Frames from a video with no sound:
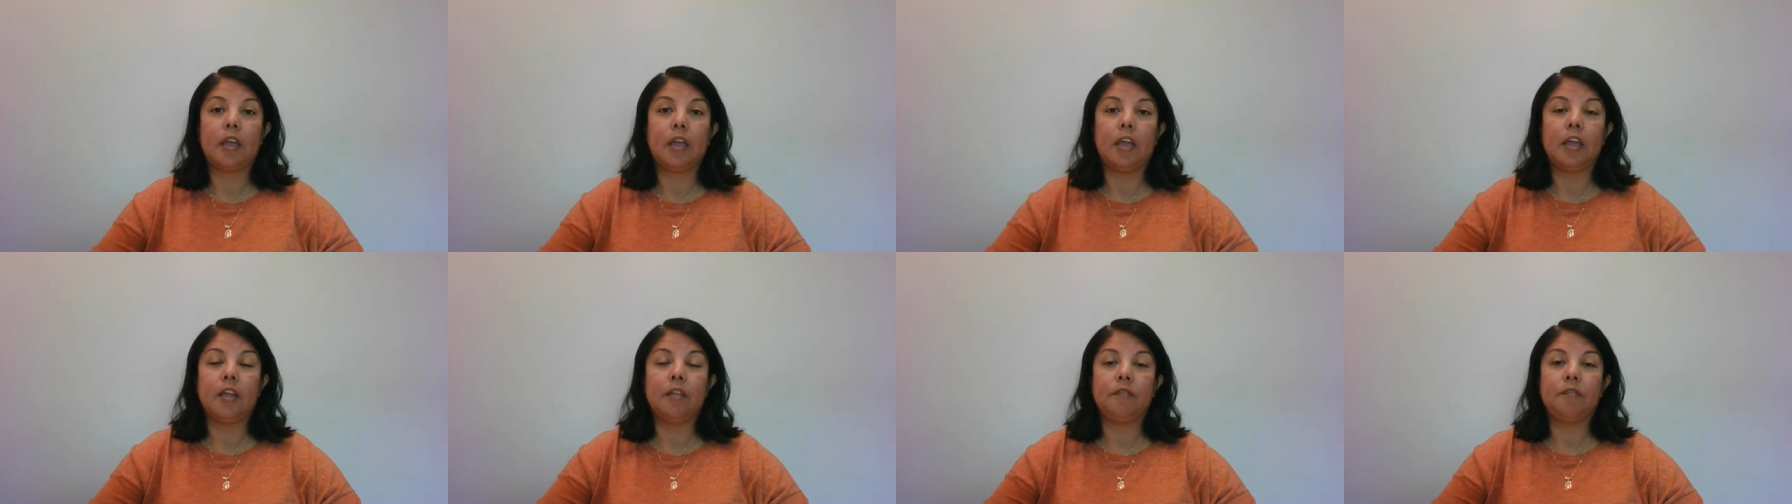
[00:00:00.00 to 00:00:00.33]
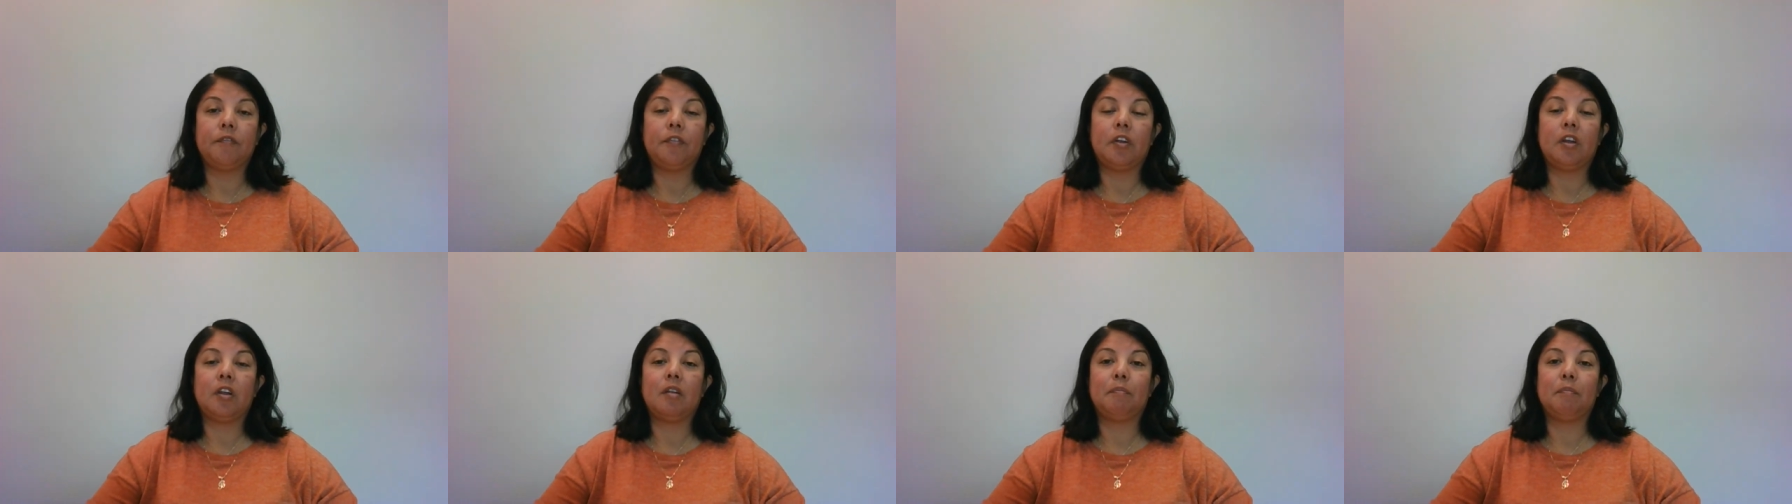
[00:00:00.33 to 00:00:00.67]

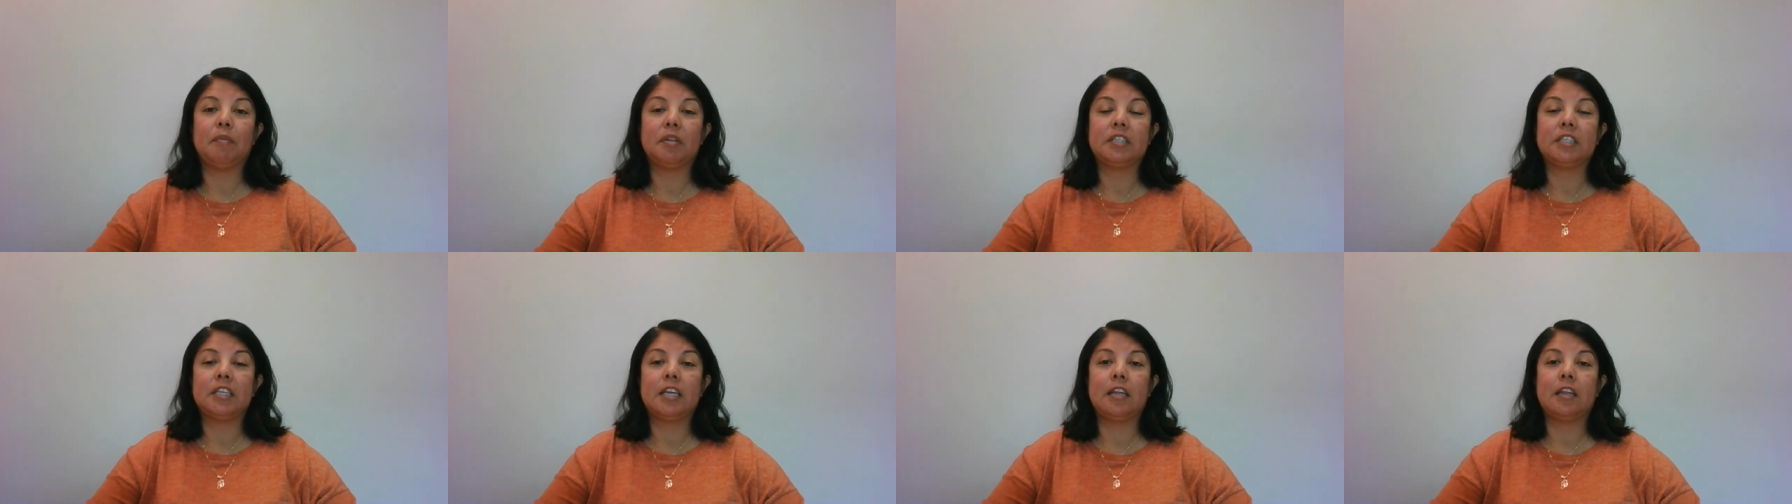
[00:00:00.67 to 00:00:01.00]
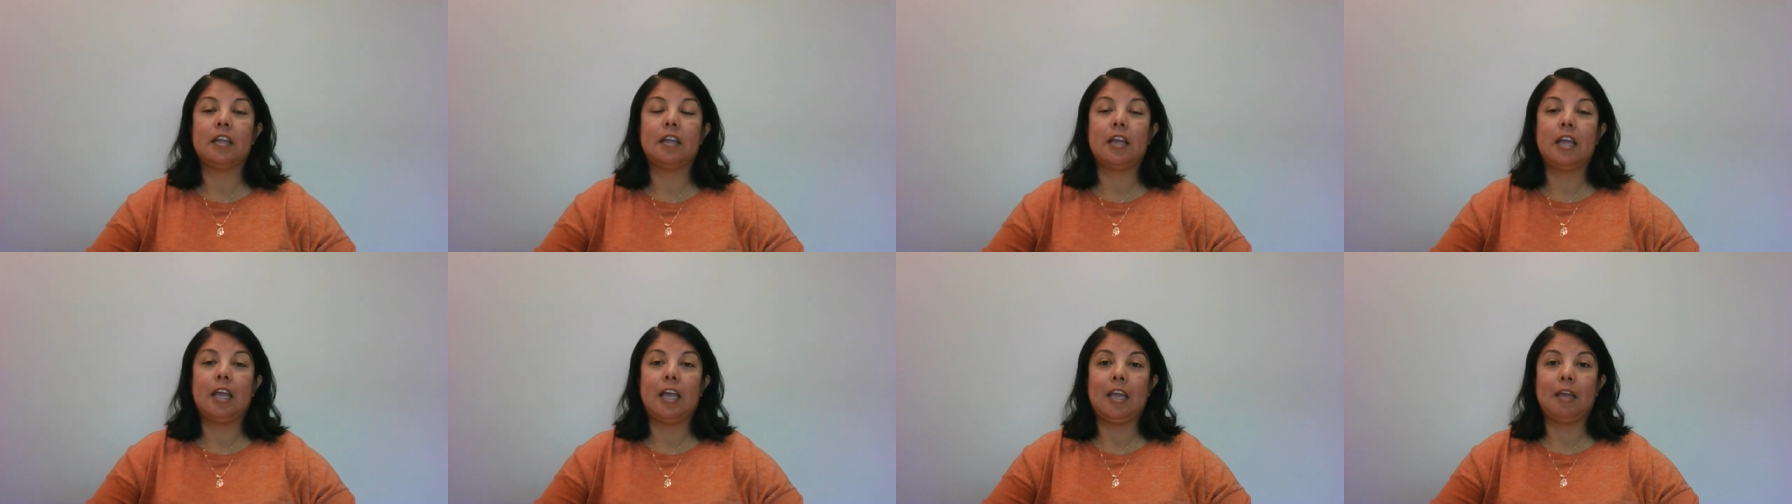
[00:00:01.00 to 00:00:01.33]
inferior
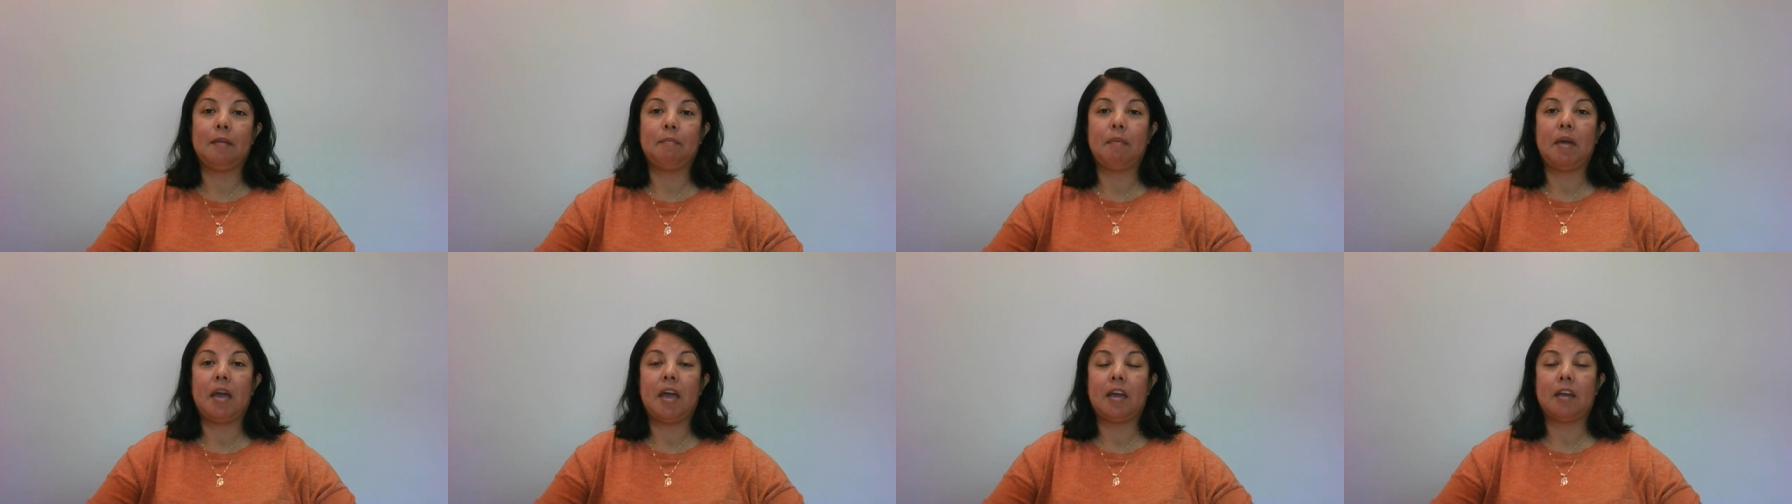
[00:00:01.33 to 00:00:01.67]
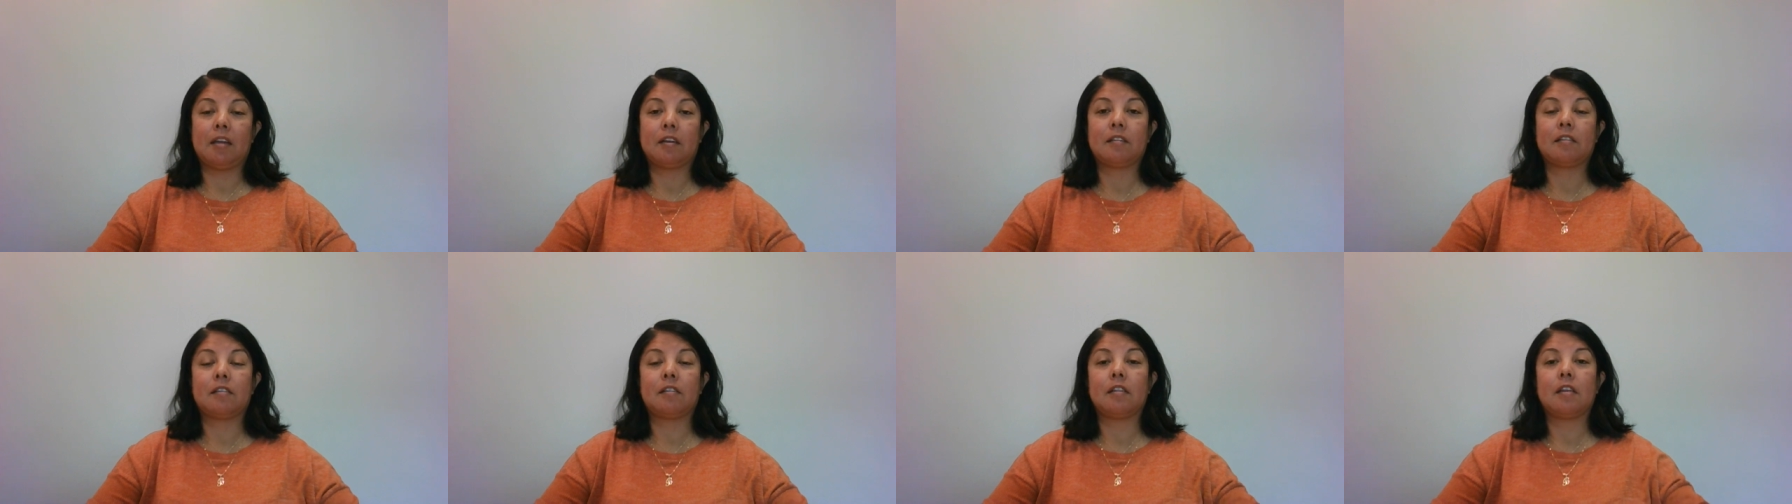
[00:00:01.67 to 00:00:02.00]
patella
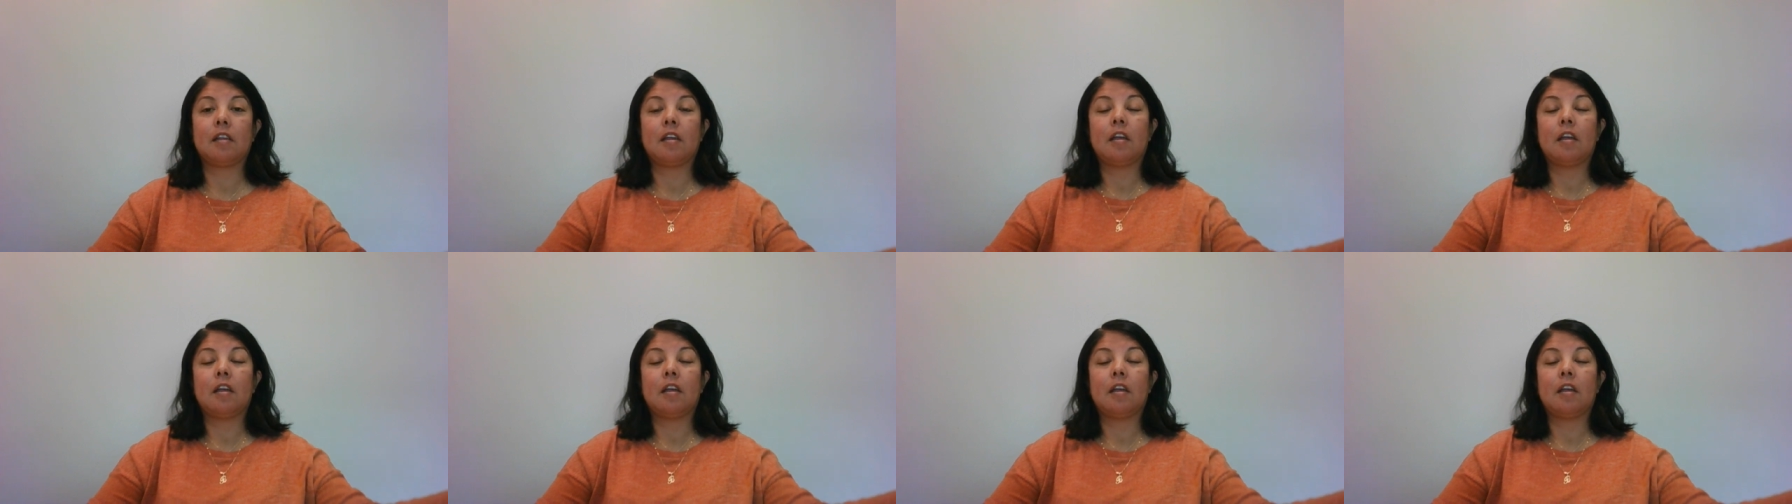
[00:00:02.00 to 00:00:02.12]
apex.